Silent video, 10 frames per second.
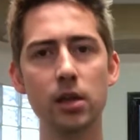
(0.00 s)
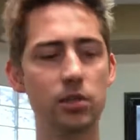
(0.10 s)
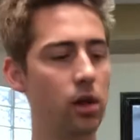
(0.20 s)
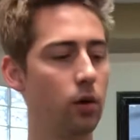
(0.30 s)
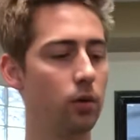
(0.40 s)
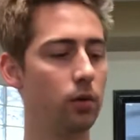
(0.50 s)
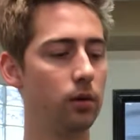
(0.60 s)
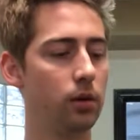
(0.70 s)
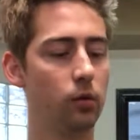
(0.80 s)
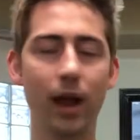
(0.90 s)
So
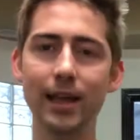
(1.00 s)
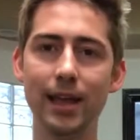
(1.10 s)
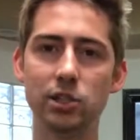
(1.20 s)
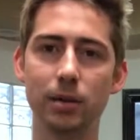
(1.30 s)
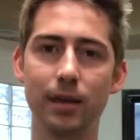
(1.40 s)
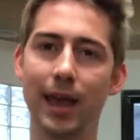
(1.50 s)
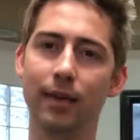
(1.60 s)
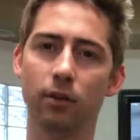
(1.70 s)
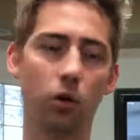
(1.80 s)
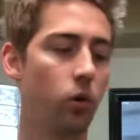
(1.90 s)
your right hand should
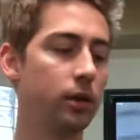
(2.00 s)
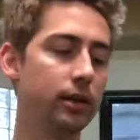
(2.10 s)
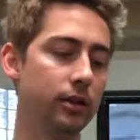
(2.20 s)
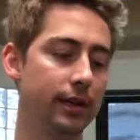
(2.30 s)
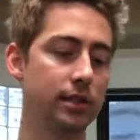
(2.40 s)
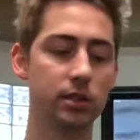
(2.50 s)
behave accordingly.